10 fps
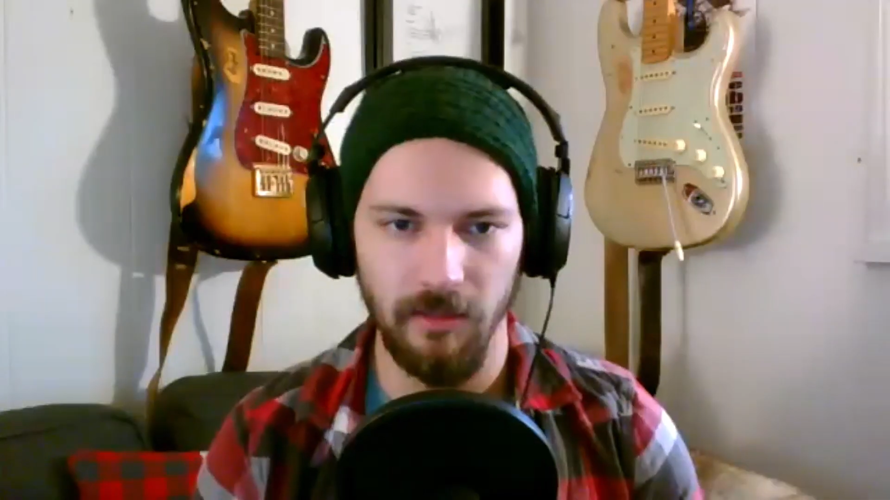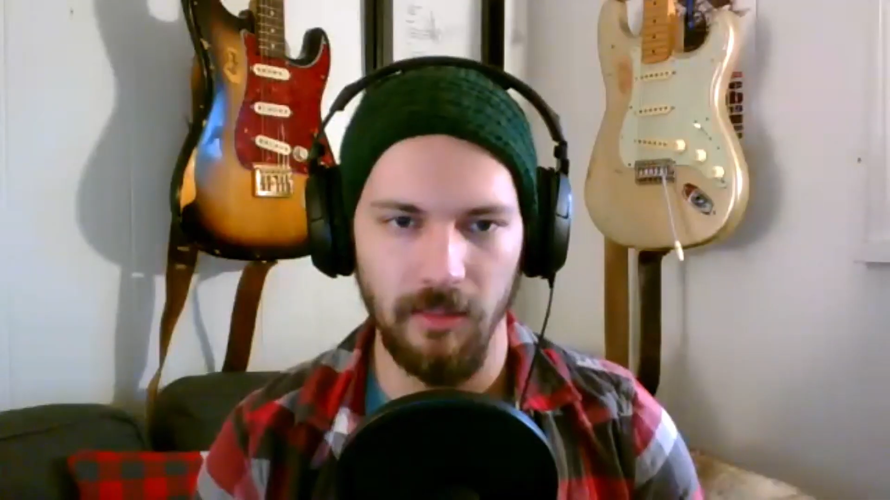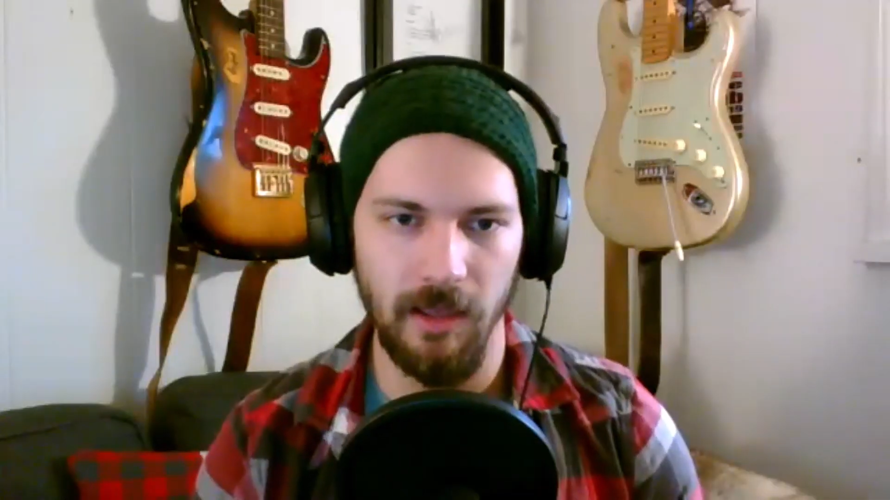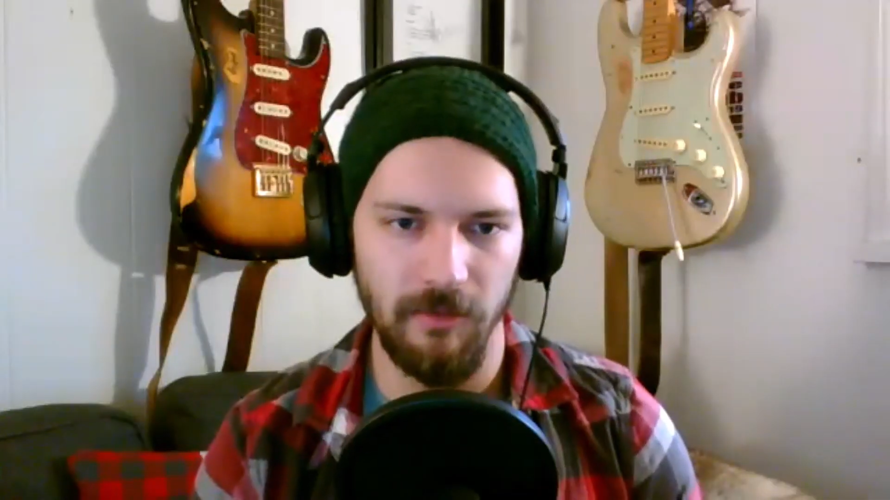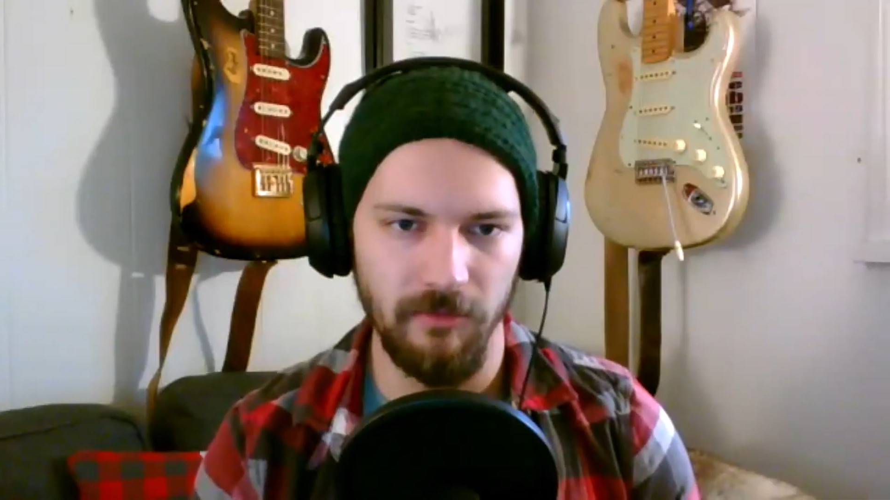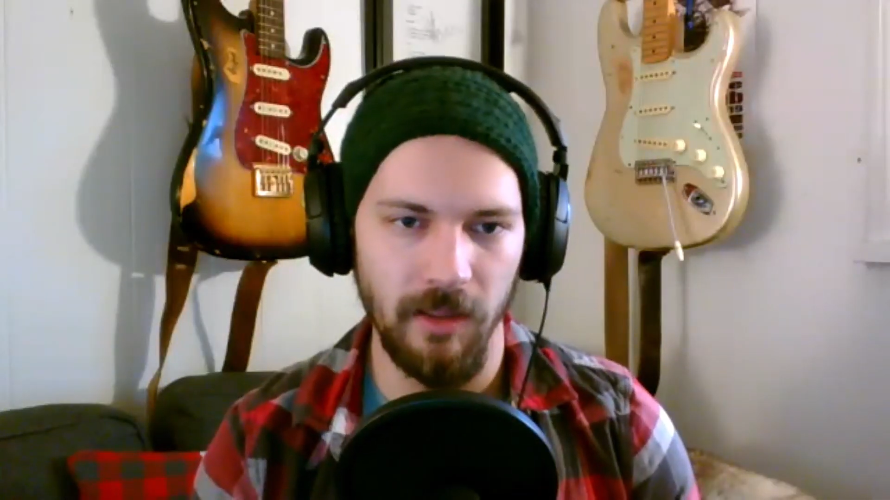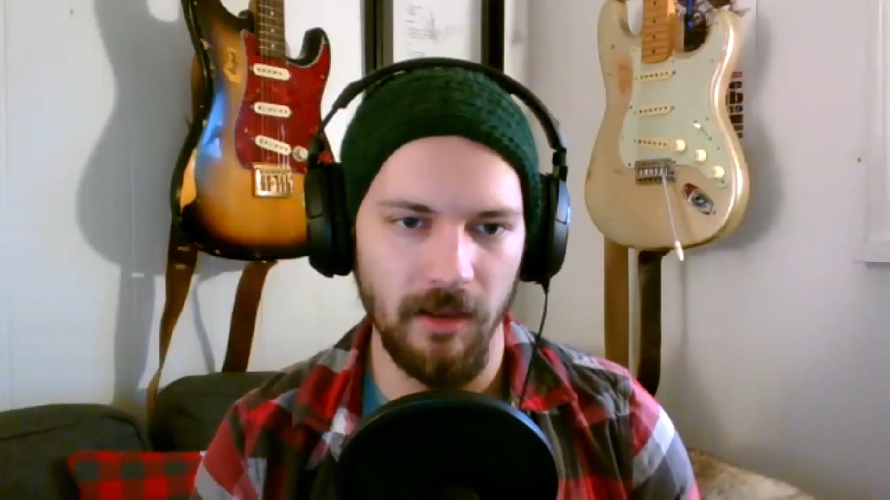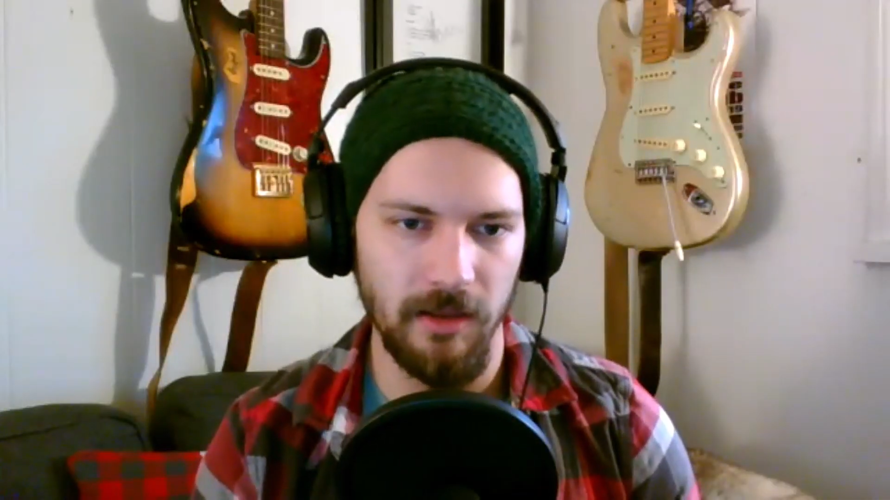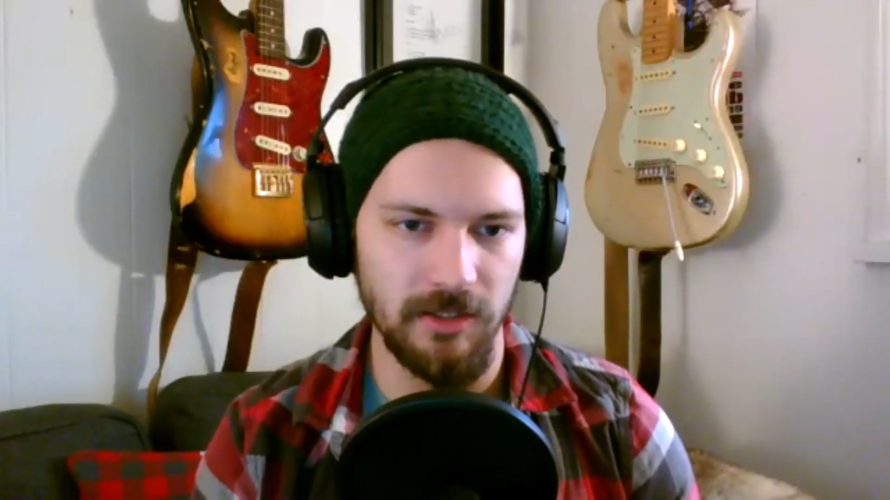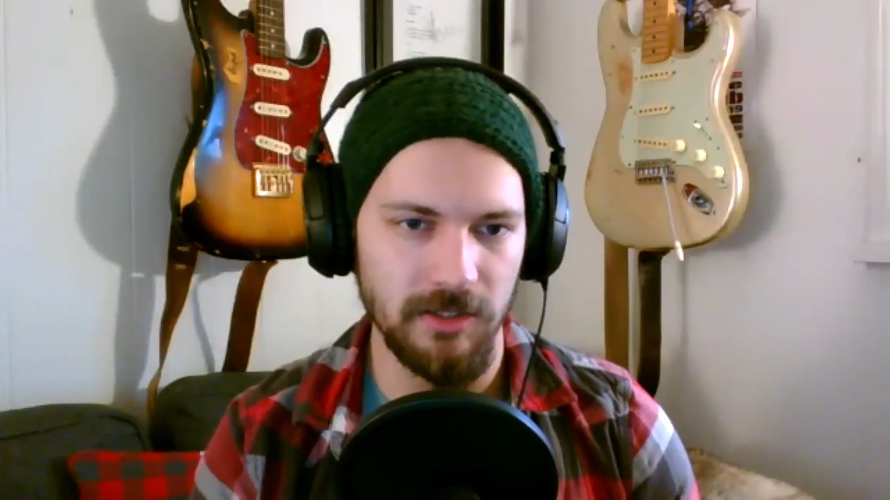that
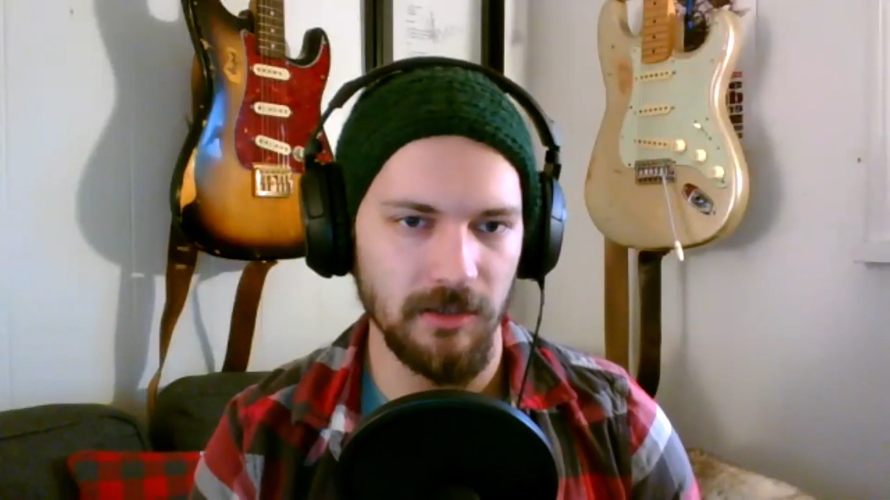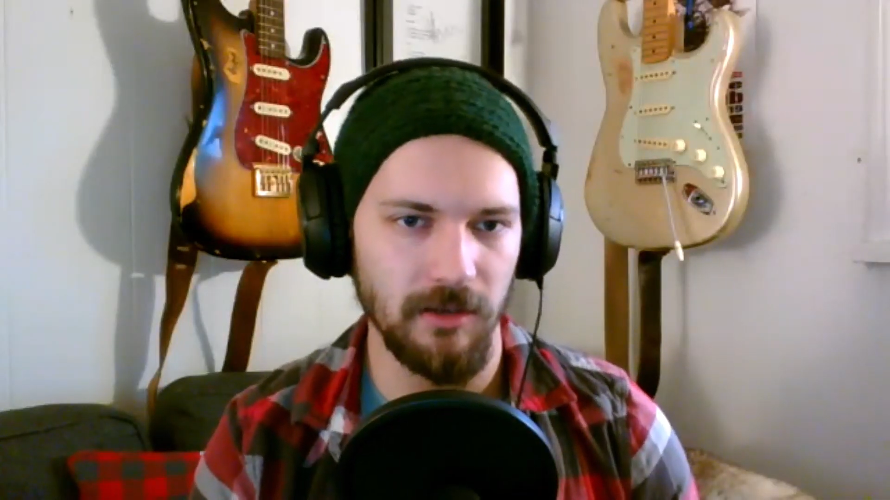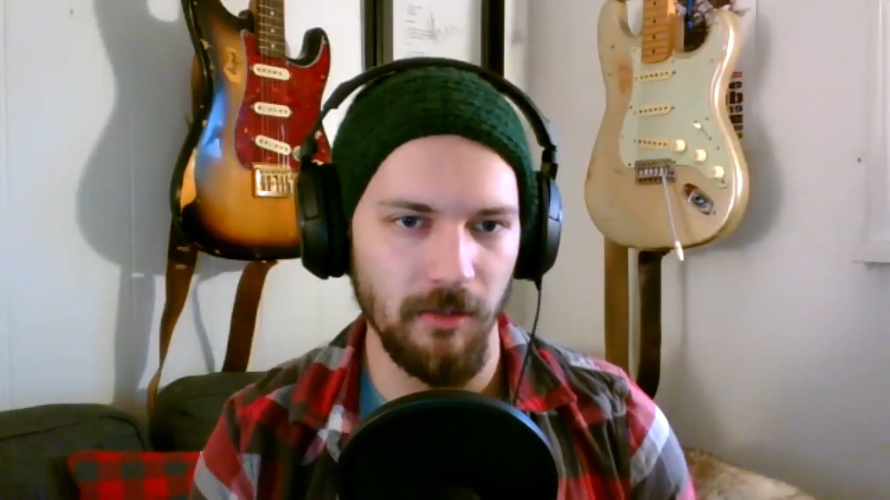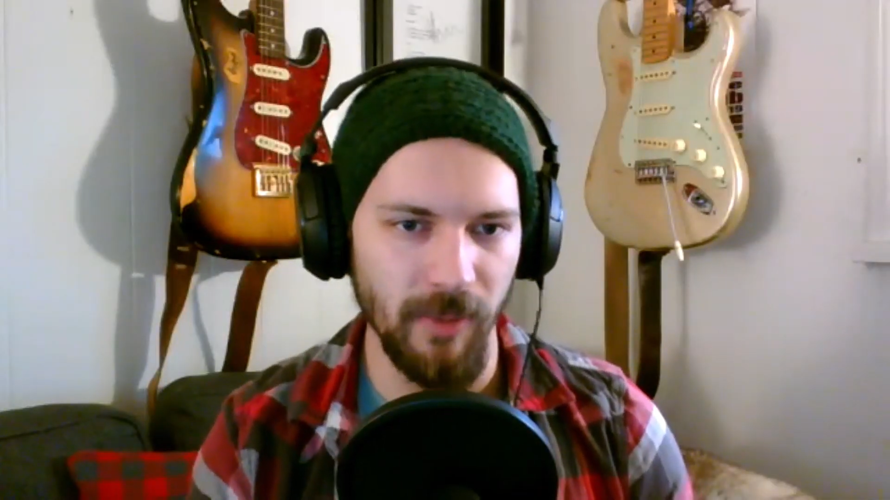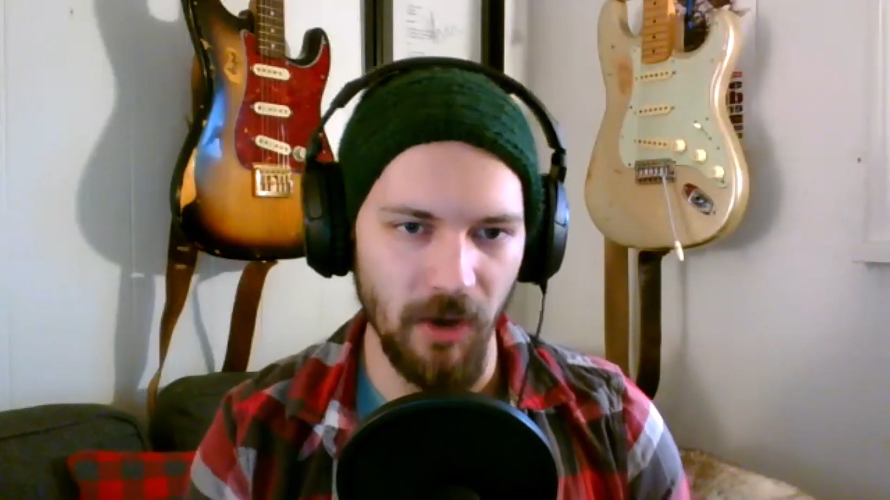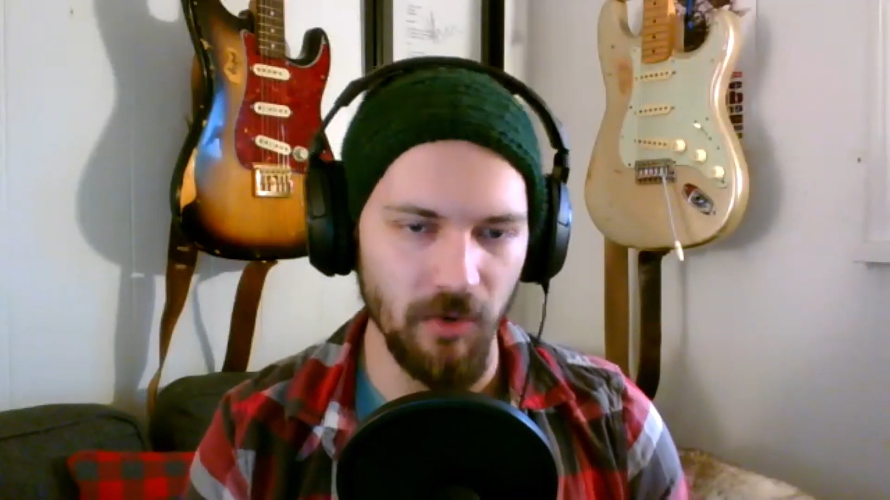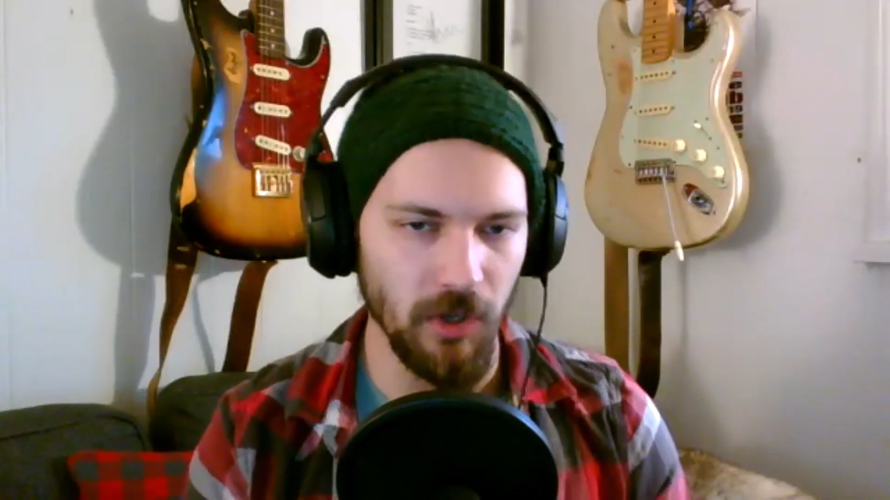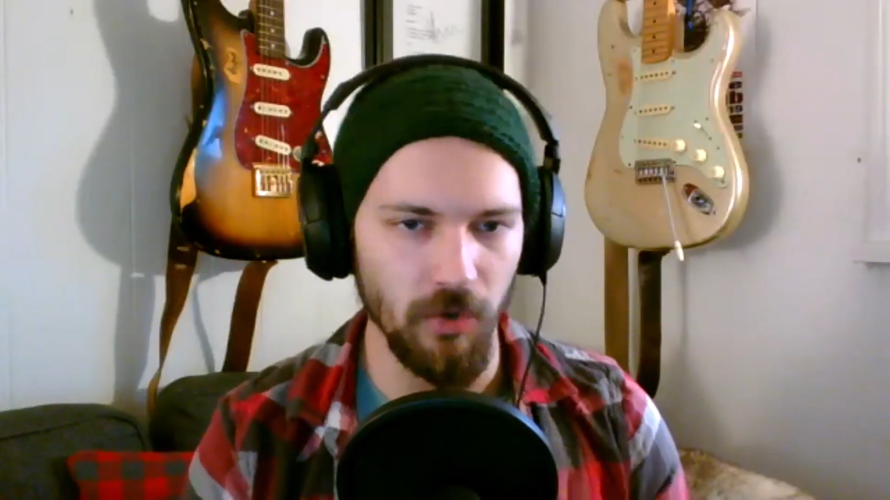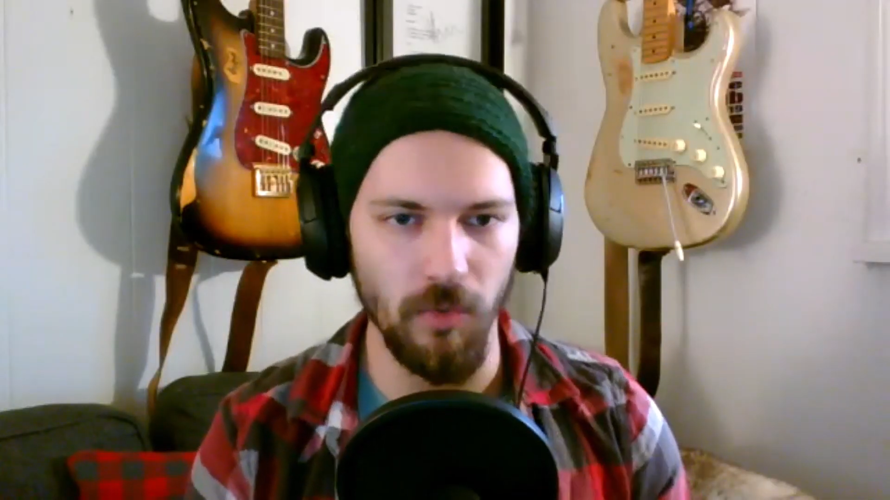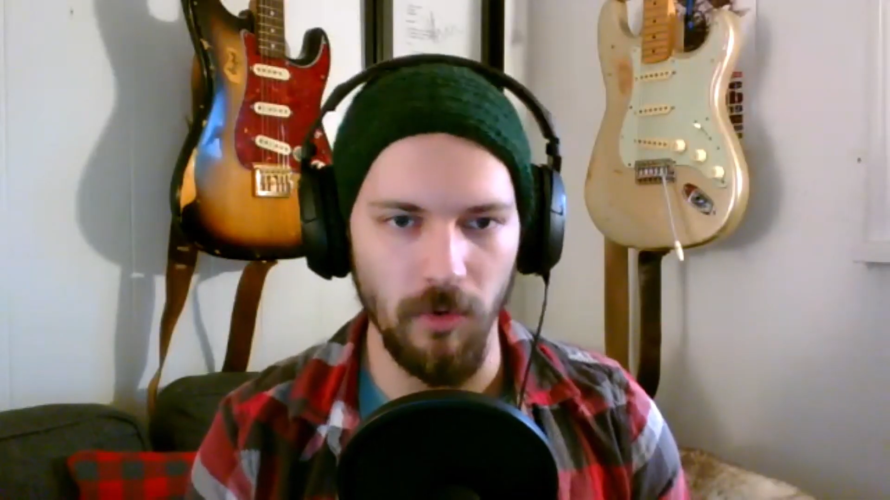is about
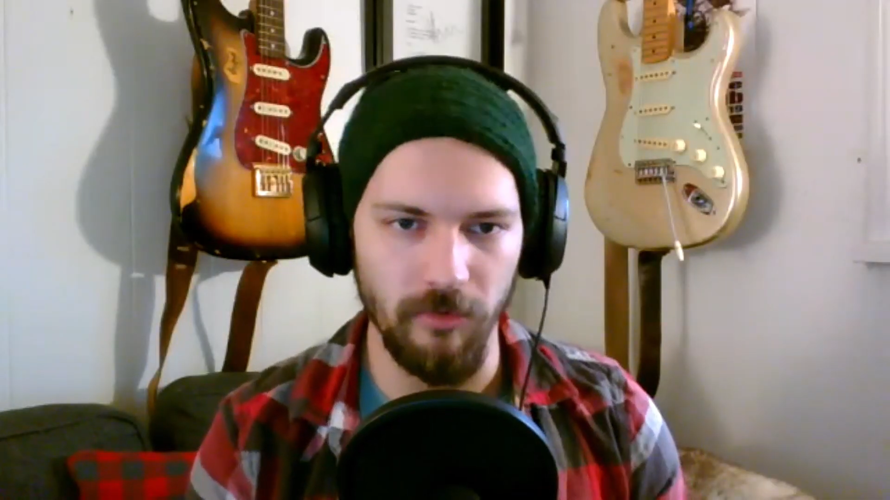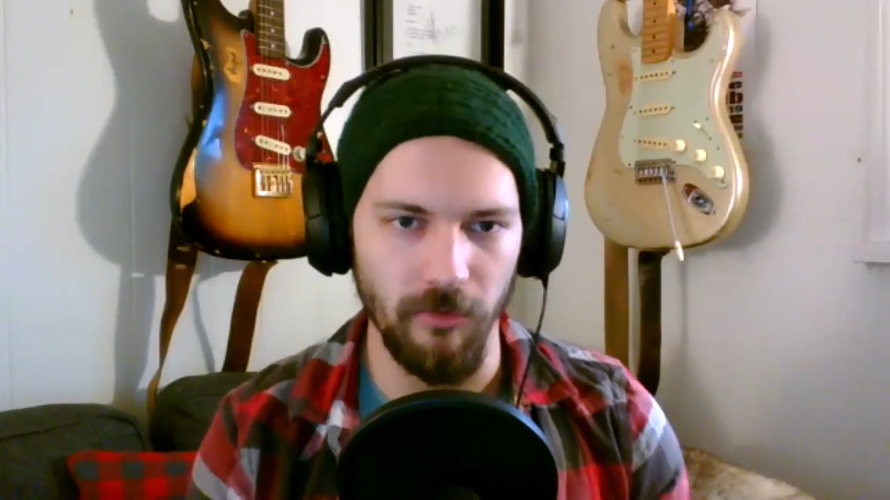you